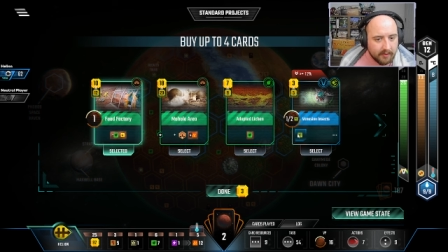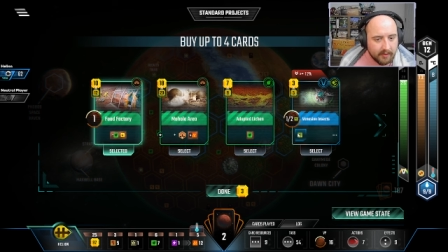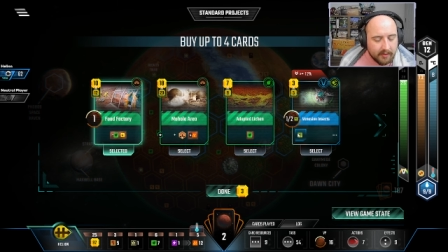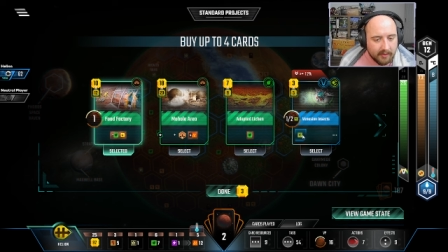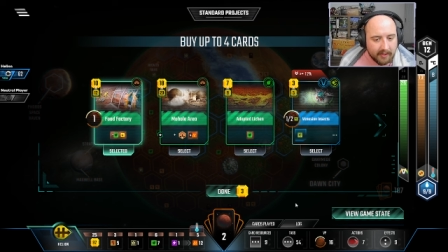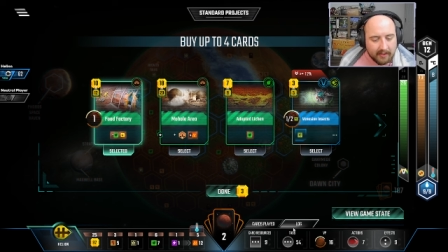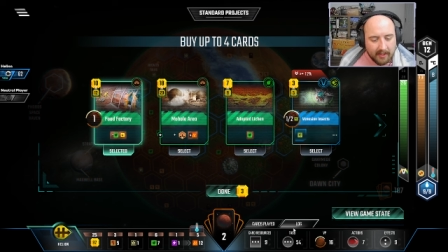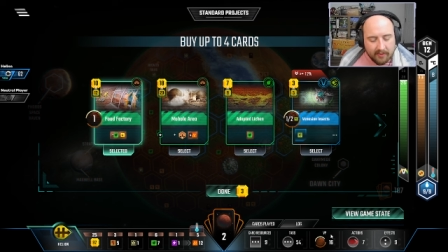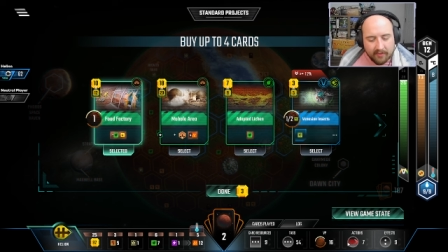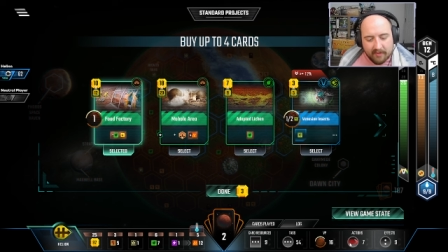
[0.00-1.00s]
Like,
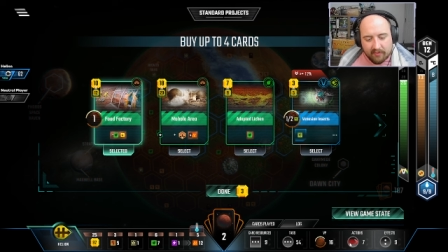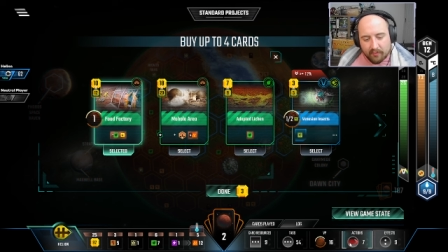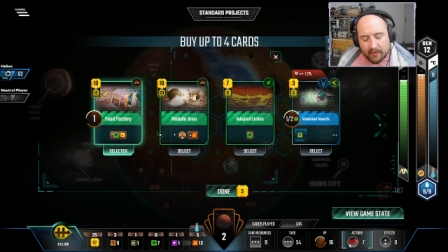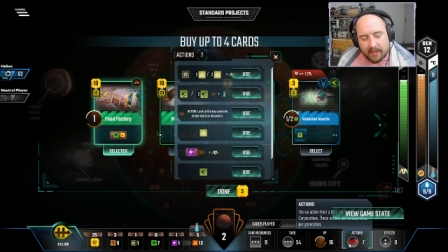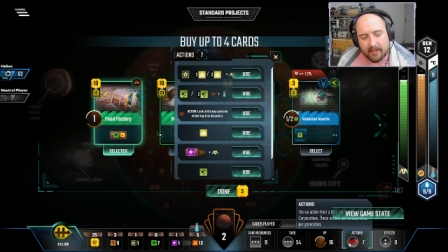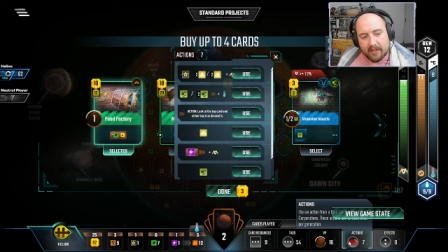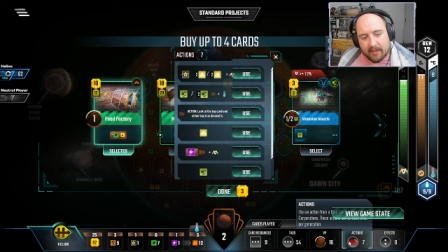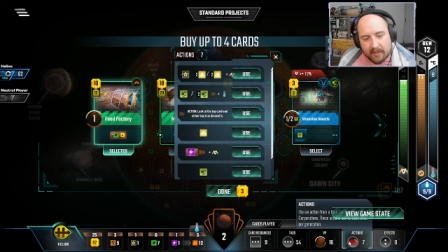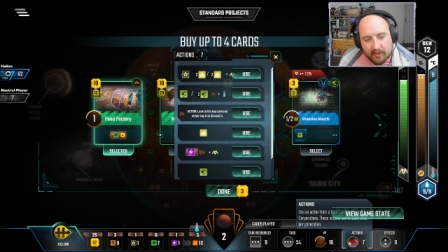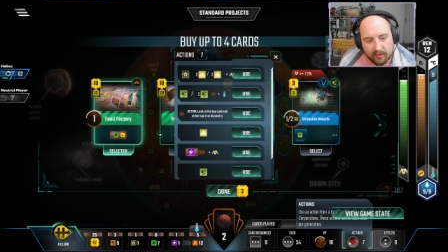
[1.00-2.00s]
I don't have a way,
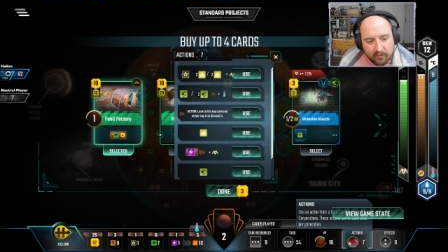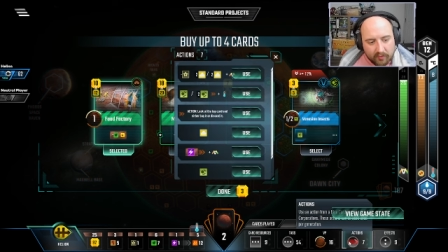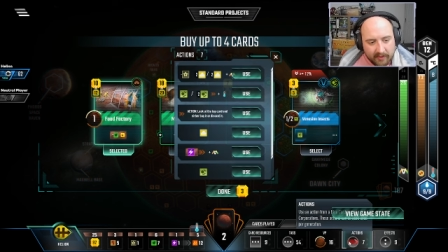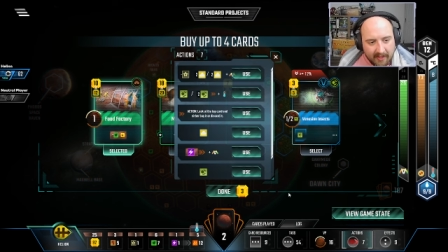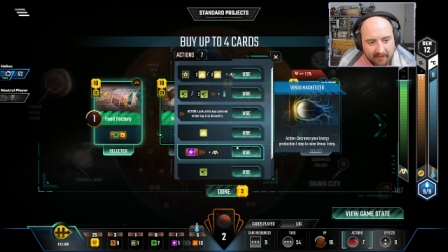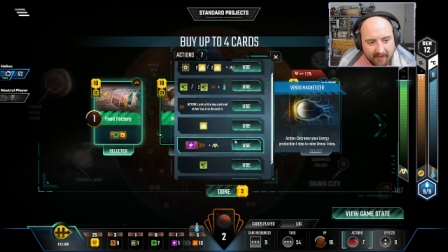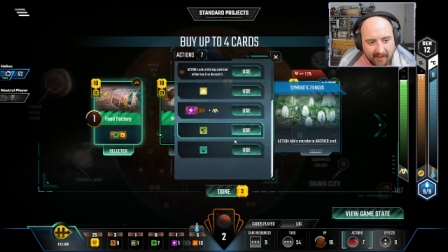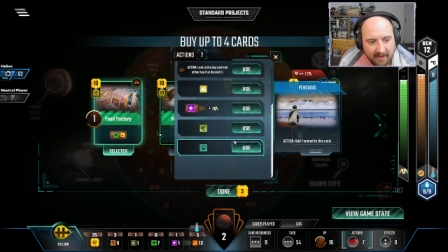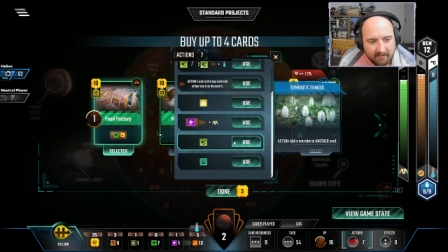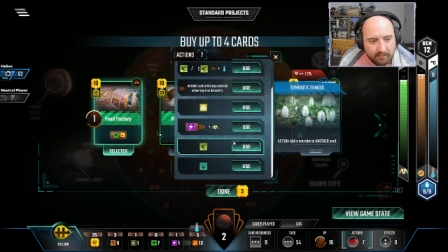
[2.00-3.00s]
it'll only have a
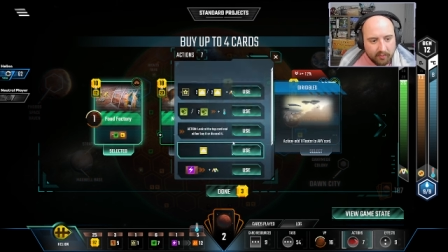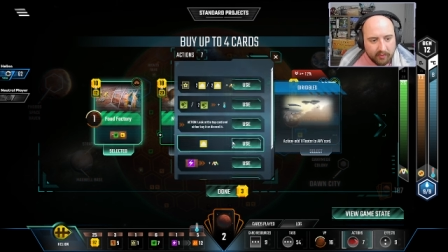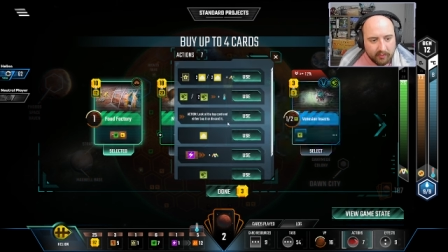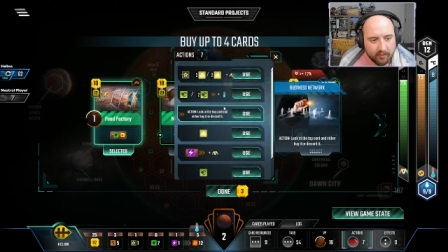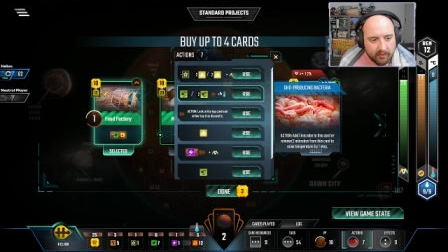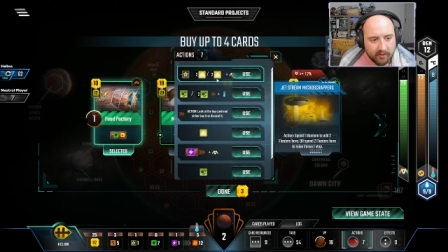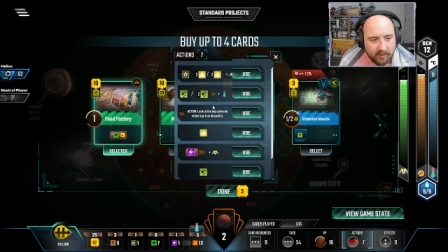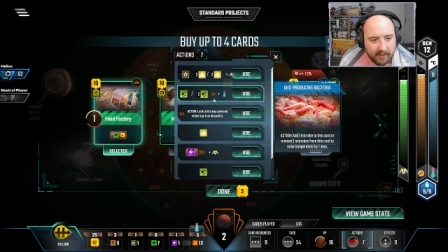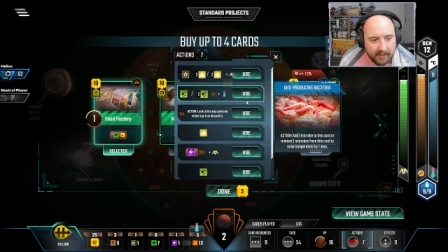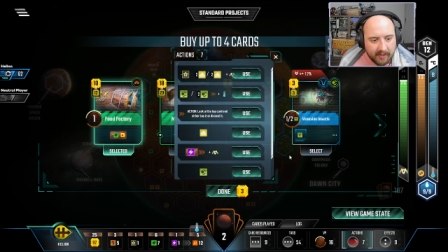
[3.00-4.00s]
half point worth on
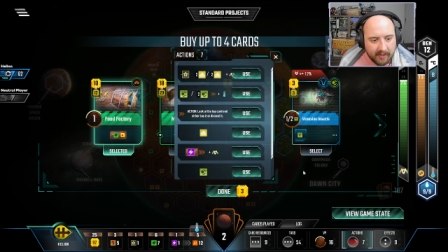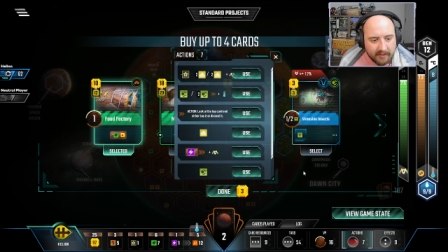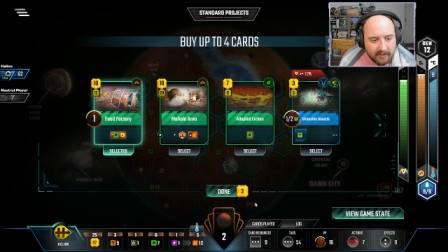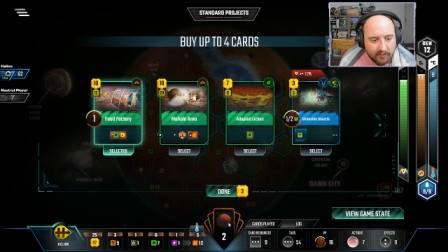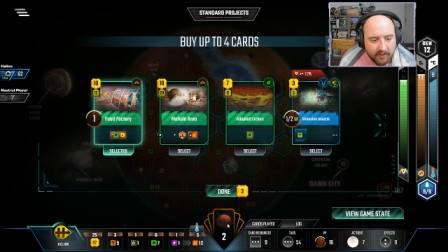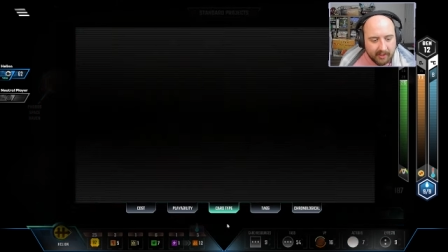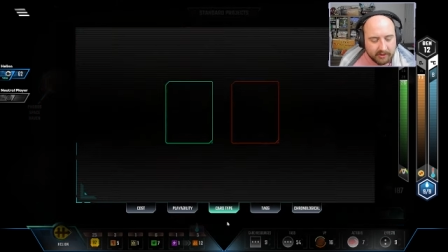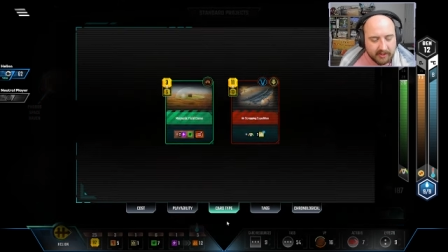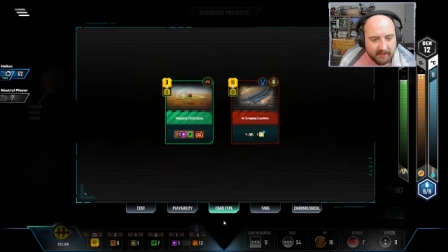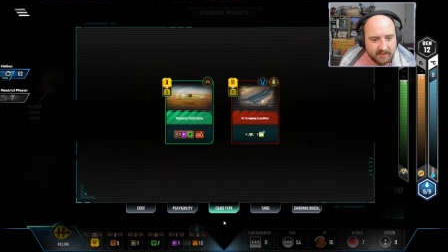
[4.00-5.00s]
it, and I don't
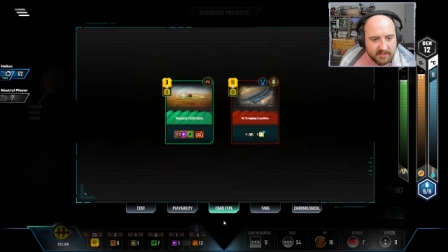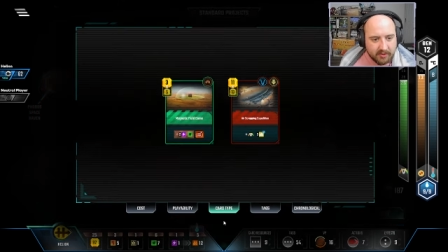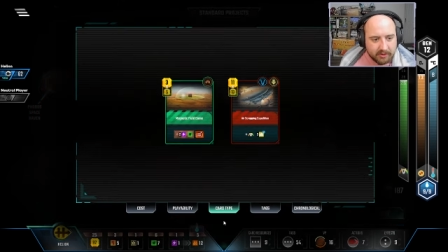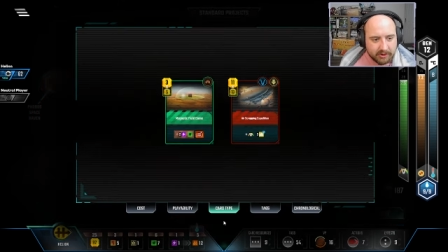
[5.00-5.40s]
actually have a synergy